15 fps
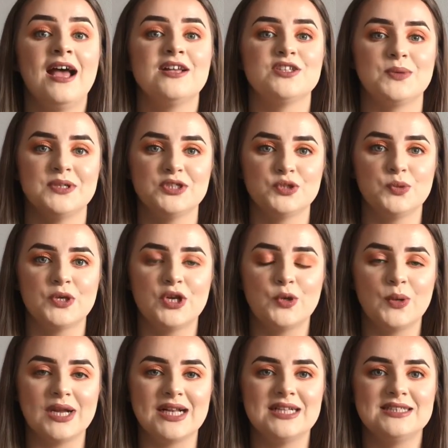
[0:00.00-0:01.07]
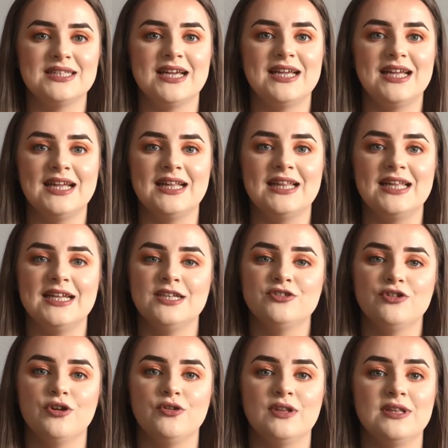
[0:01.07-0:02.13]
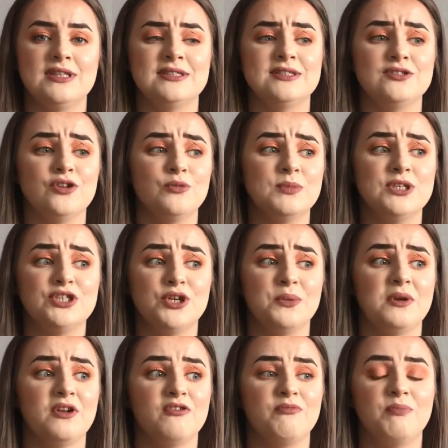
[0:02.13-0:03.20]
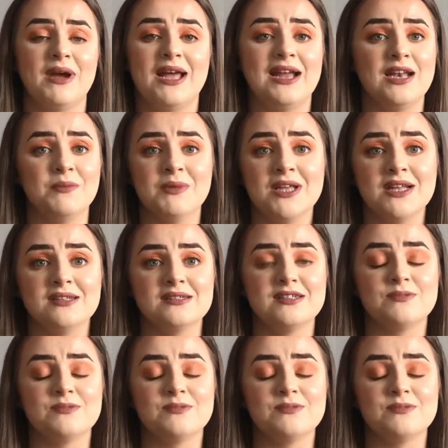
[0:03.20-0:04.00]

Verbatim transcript: So I just want to quickly say in the intro that this is not me showing off by any means.